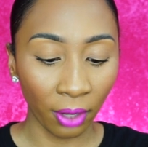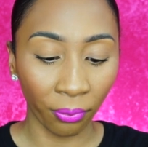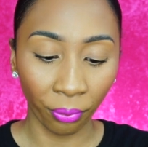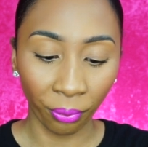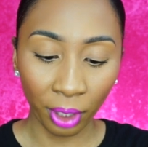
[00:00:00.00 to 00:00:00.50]
a
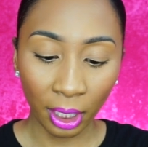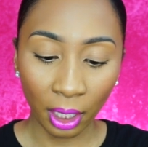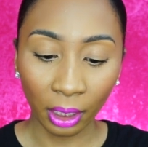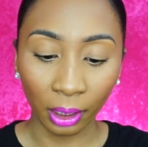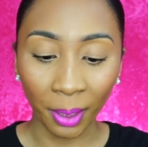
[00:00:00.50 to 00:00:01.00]

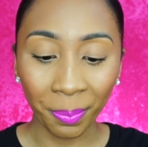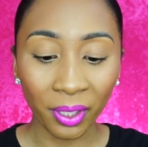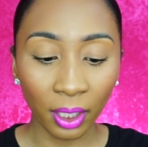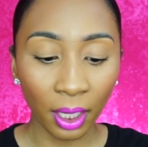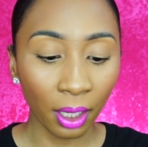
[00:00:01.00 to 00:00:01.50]
free
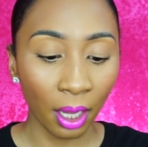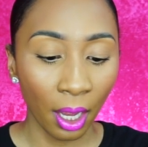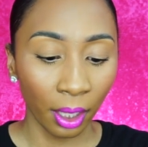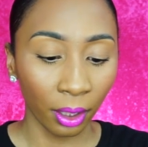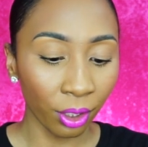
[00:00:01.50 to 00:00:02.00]
lipstick.
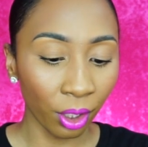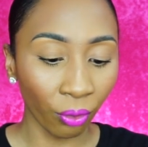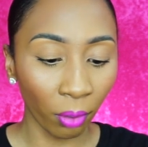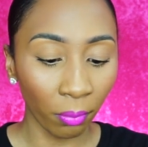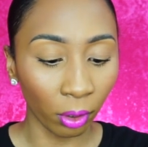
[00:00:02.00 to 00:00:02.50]
This is
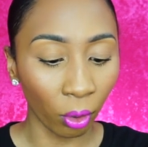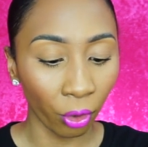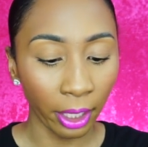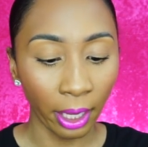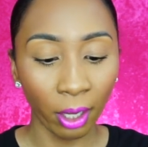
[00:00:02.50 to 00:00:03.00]
from
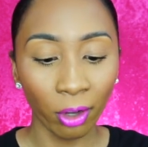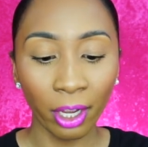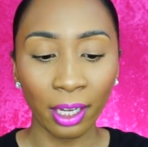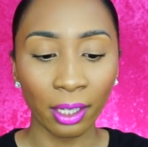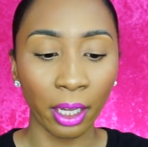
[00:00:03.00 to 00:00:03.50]

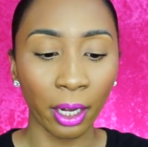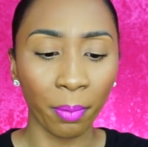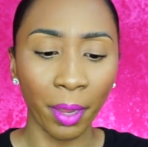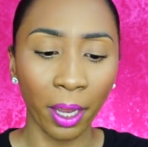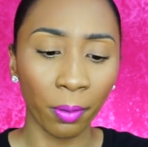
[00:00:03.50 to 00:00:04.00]
L'Oreal. It is
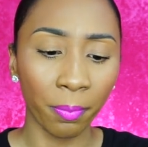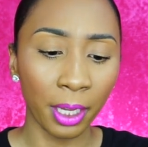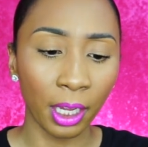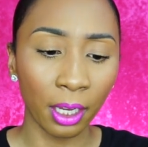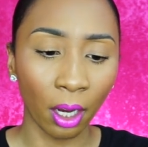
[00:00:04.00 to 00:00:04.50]
their
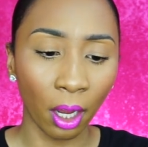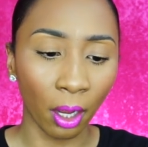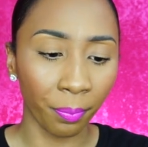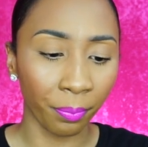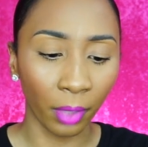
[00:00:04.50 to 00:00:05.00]
Balmain
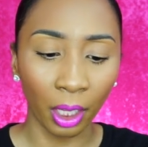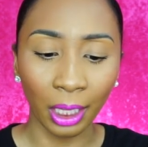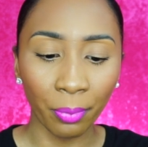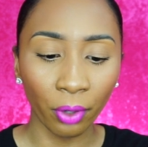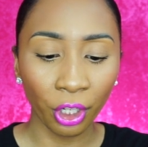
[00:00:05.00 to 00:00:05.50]

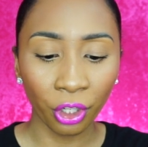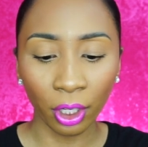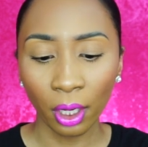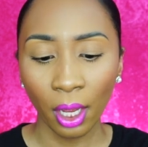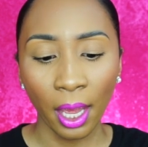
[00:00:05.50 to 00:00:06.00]

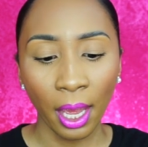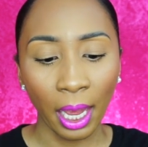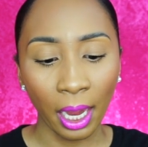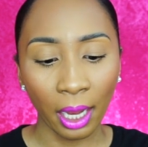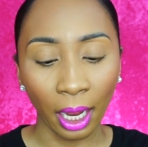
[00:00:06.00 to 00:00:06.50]
collaboration,
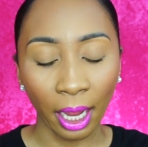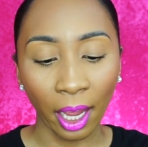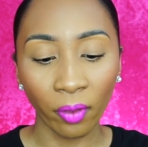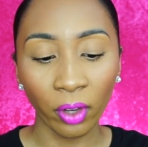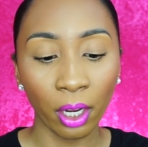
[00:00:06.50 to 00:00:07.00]
and I
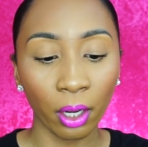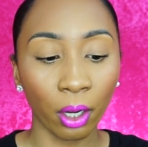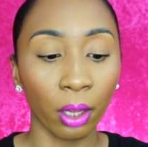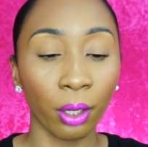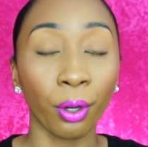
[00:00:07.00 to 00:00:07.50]
have it in the
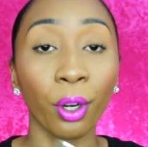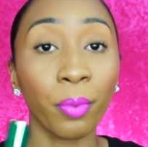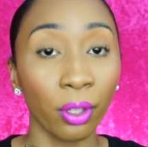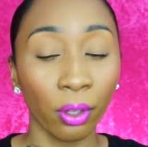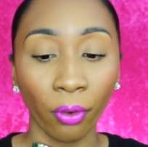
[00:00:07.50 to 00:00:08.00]
color
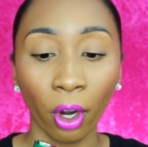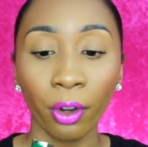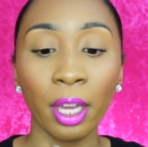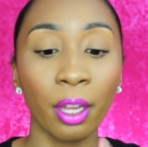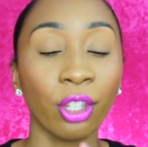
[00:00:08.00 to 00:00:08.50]
Urban
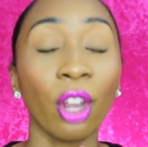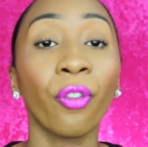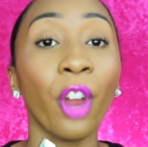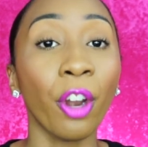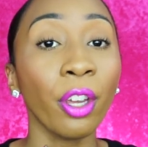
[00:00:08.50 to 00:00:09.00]
Safari. It's a
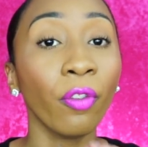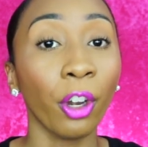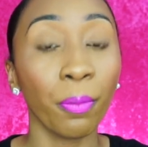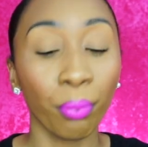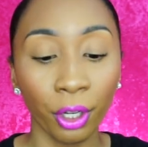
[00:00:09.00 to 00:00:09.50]
very,
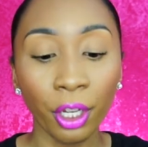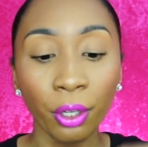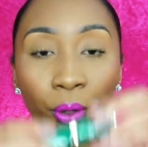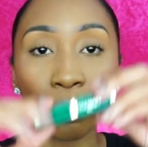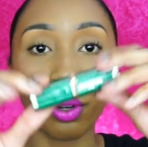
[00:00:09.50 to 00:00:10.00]
very pretty
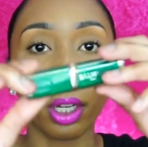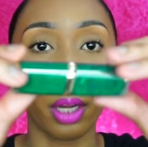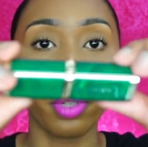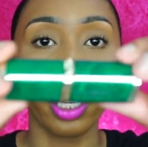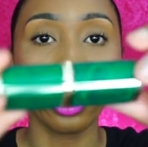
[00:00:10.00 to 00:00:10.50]
nude. It comes